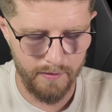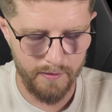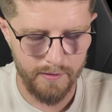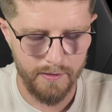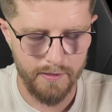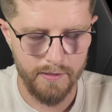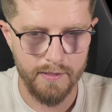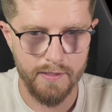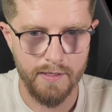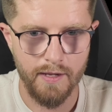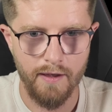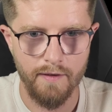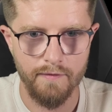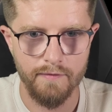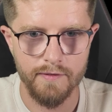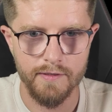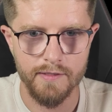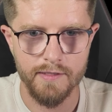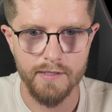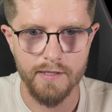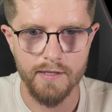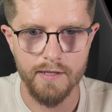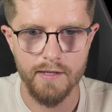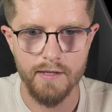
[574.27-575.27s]

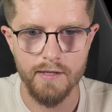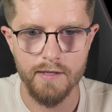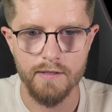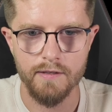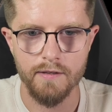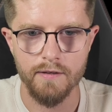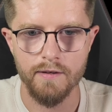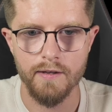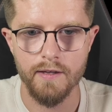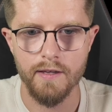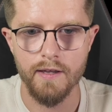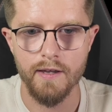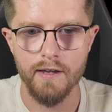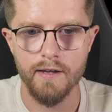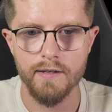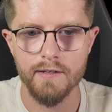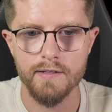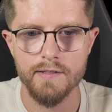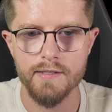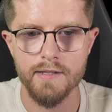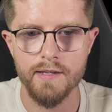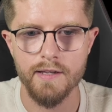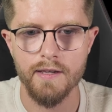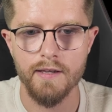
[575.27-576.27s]

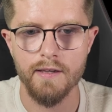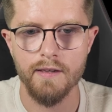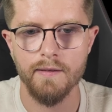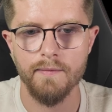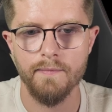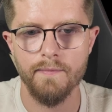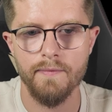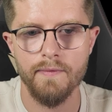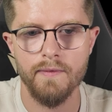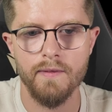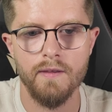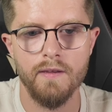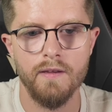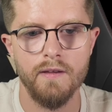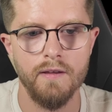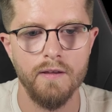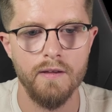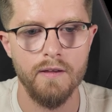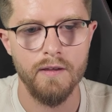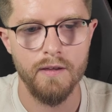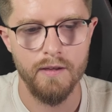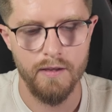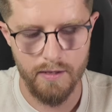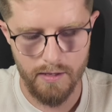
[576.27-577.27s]
cefc.exe.
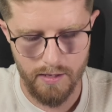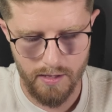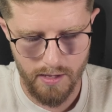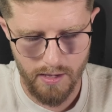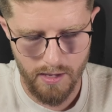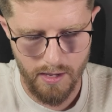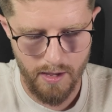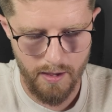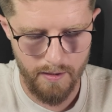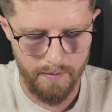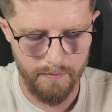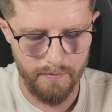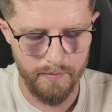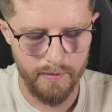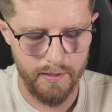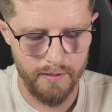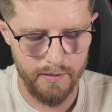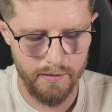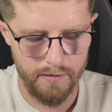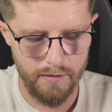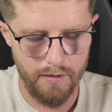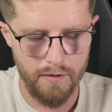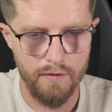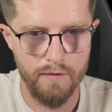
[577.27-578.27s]
Yep,
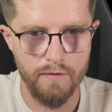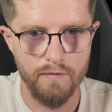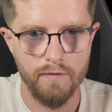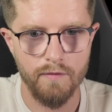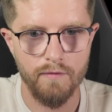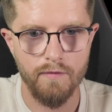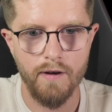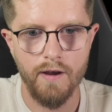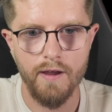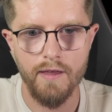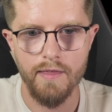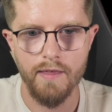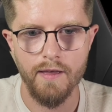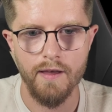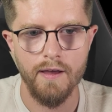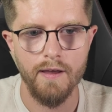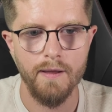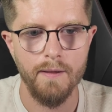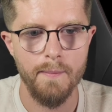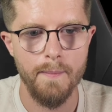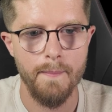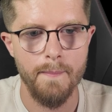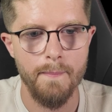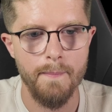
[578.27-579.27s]
let's overwrite
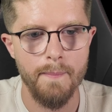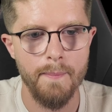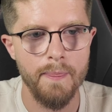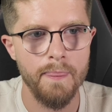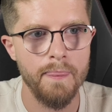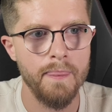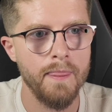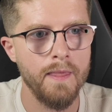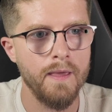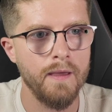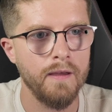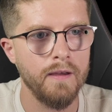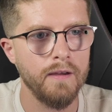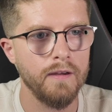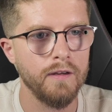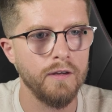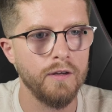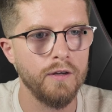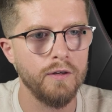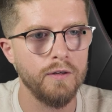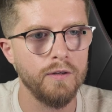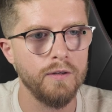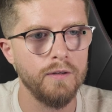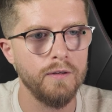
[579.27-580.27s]
that.
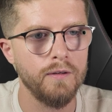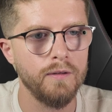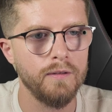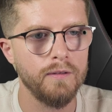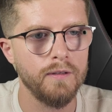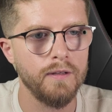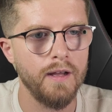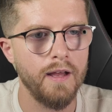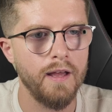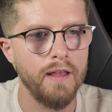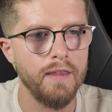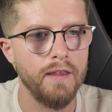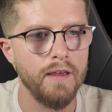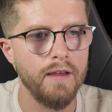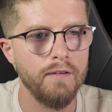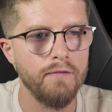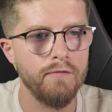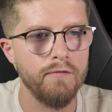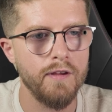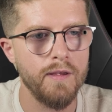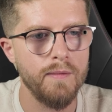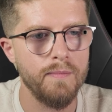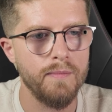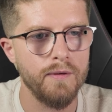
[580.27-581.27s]
Cool, and
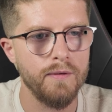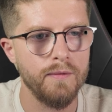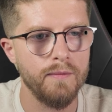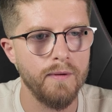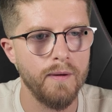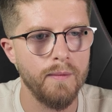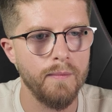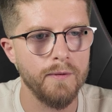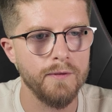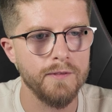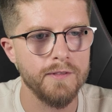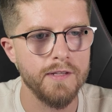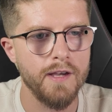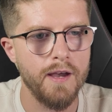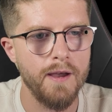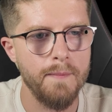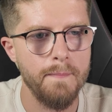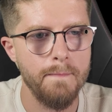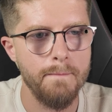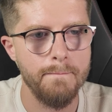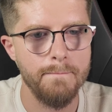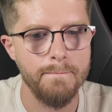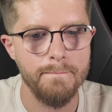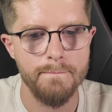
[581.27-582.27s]
then reboot one more
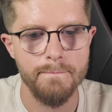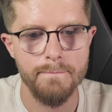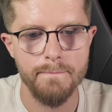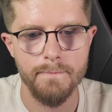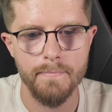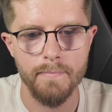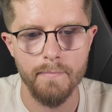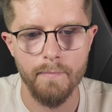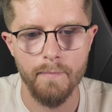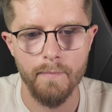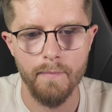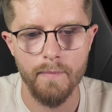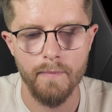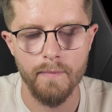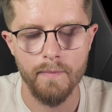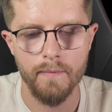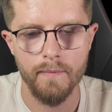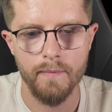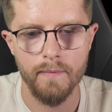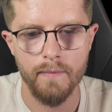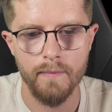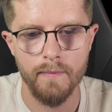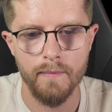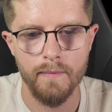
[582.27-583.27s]
time,
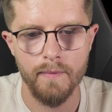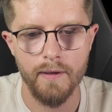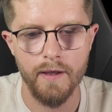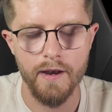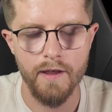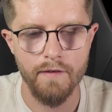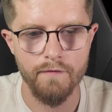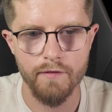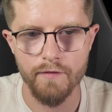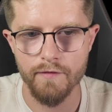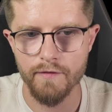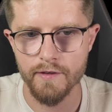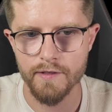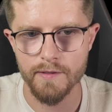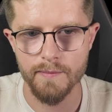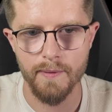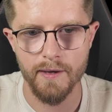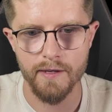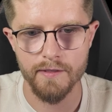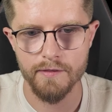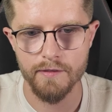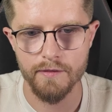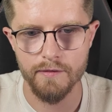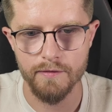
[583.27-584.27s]
and everything's
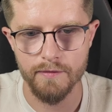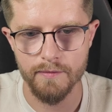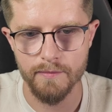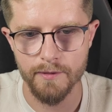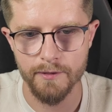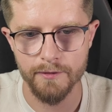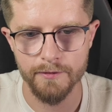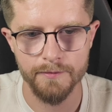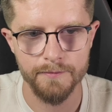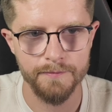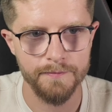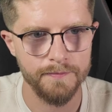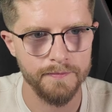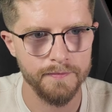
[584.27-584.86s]
back to normal.